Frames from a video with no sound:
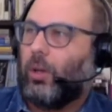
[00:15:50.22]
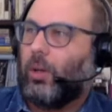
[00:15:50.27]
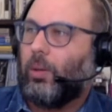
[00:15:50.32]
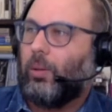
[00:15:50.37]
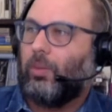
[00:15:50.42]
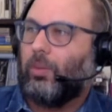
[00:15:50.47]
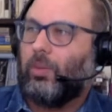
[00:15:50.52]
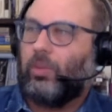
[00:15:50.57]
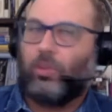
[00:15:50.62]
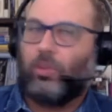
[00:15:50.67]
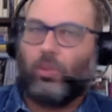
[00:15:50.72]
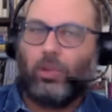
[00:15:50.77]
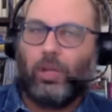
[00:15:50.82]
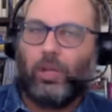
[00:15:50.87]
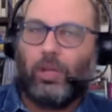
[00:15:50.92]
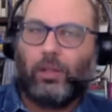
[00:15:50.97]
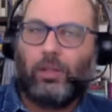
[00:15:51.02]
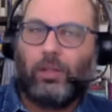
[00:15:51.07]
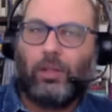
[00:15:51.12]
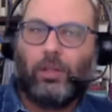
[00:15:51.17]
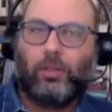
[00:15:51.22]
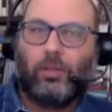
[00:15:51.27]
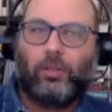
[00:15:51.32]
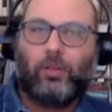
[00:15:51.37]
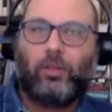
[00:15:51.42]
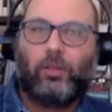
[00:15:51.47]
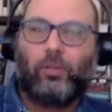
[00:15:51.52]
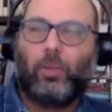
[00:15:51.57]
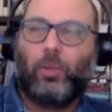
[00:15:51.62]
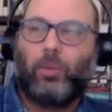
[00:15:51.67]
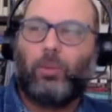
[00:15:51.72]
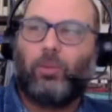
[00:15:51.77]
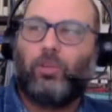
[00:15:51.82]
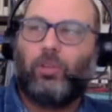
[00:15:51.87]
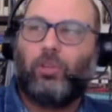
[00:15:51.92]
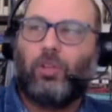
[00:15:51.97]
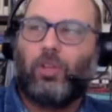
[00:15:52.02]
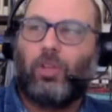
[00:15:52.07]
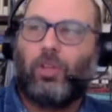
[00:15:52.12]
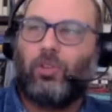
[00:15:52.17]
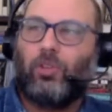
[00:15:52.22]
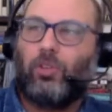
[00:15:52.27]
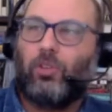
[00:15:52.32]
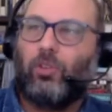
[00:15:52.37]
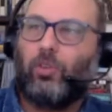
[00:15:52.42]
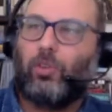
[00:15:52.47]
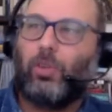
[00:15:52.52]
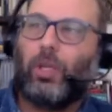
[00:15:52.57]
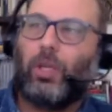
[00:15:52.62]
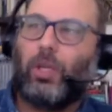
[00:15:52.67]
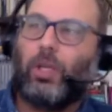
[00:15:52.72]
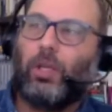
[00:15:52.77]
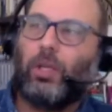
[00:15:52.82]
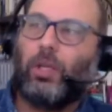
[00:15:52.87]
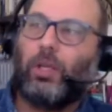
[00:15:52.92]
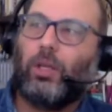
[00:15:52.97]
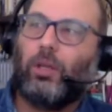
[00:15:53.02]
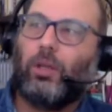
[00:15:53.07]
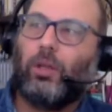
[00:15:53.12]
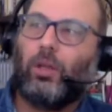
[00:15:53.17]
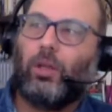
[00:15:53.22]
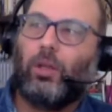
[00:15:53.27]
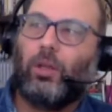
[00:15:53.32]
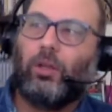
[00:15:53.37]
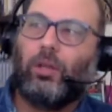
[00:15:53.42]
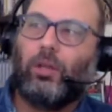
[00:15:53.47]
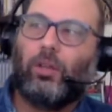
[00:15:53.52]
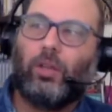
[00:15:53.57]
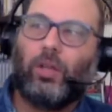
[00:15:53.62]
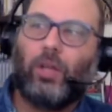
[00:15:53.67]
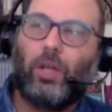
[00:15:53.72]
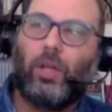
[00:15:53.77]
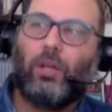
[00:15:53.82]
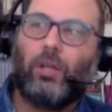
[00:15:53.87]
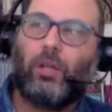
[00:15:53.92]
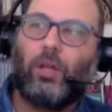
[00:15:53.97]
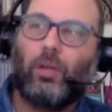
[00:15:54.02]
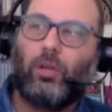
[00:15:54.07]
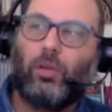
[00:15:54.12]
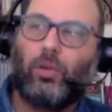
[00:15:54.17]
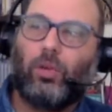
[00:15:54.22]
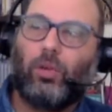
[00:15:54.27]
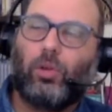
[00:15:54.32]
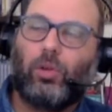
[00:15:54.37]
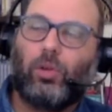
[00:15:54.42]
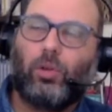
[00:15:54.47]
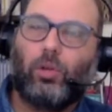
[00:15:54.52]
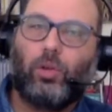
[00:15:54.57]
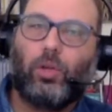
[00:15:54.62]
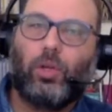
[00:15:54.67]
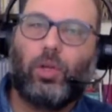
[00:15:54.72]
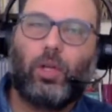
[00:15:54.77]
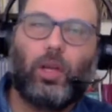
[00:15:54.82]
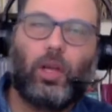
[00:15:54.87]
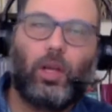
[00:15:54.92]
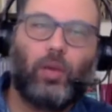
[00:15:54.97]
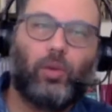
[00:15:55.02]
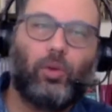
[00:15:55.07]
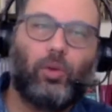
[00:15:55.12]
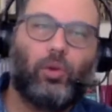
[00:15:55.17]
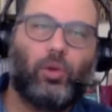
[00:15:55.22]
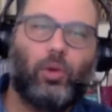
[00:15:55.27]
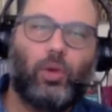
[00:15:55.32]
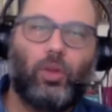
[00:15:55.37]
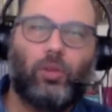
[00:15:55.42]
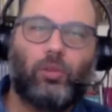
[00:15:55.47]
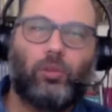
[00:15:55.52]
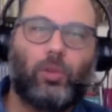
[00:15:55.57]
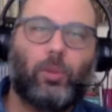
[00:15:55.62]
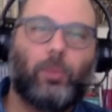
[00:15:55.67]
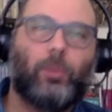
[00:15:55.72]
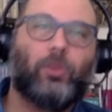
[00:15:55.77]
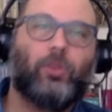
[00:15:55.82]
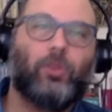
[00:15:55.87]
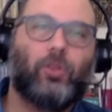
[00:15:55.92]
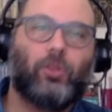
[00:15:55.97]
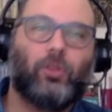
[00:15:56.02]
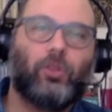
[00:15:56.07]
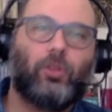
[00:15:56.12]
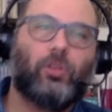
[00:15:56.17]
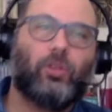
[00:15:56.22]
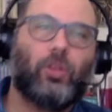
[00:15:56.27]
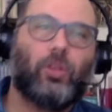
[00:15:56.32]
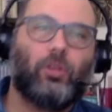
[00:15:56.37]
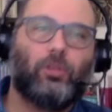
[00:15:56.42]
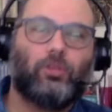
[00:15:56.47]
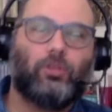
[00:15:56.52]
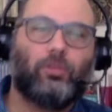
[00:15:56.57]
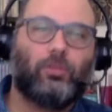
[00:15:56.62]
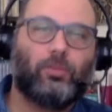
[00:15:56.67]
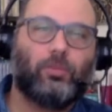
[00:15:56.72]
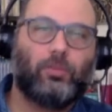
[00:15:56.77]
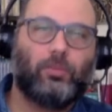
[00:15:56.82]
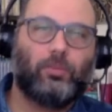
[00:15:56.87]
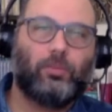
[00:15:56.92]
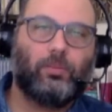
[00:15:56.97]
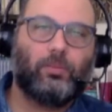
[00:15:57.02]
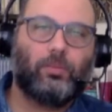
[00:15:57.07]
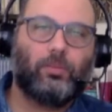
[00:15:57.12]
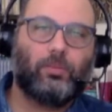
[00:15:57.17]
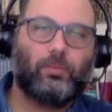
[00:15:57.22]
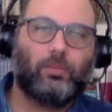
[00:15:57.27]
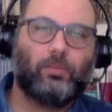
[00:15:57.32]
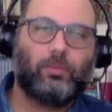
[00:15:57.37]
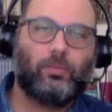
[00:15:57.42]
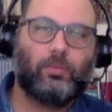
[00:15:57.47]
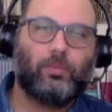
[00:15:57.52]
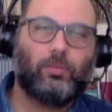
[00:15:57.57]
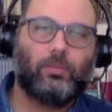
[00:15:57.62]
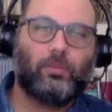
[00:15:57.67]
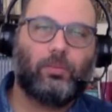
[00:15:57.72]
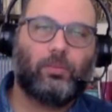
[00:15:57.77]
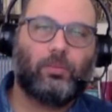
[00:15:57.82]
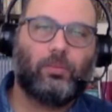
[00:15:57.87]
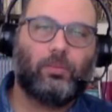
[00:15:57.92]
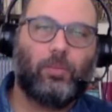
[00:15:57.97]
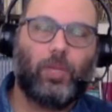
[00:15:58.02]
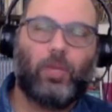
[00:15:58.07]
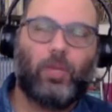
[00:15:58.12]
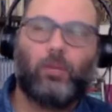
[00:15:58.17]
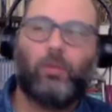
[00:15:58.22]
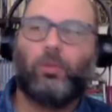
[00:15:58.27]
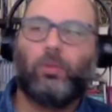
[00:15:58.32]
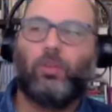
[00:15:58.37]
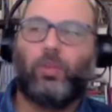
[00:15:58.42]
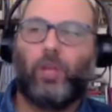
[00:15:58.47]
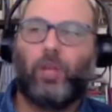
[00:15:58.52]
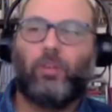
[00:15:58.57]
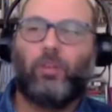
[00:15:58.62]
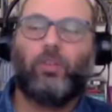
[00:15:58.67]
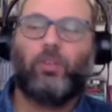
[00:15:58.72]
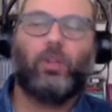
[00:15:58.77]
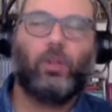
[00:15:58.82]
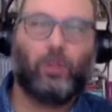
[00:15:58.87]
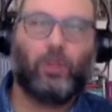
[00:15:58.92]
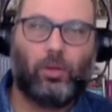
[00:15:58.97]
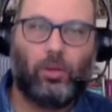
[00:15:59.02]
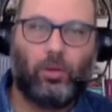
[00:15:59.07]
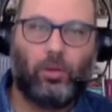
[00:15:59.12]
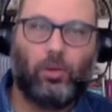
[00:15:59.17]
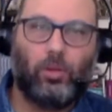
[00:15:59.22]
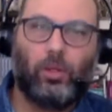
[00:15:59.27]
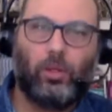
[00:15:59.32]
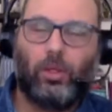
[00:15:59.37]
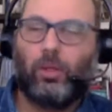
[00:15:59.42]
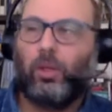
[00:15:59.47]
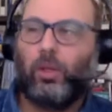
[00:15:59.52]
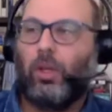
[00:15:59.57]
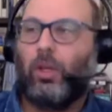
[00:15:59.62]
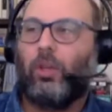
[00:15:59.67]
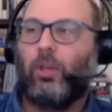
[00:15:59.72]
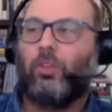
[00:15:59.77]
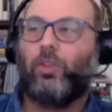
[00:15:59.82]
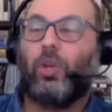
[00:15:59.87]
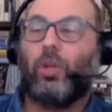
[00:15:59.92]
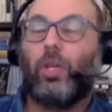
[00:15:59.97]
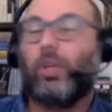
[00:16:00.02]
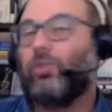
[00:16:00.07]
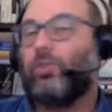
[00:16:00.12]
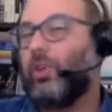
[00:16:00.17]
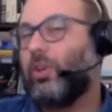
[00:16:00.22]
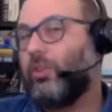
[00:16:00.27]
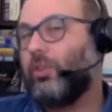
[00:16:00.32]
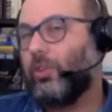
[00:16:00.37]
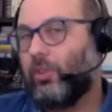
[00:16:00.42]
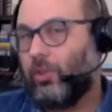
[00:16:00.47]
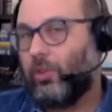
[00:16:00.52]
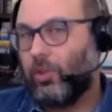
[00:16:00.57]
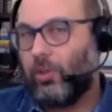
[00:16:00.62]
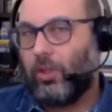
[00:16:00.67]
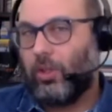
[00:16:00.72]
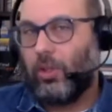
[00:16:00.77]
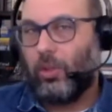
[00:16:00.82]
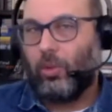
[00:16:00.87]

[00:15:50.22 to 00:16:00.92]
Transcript: these Orientalist representations, but he did not at all look at how the Orient represents itself, right? That's the critique. So he addressed this critique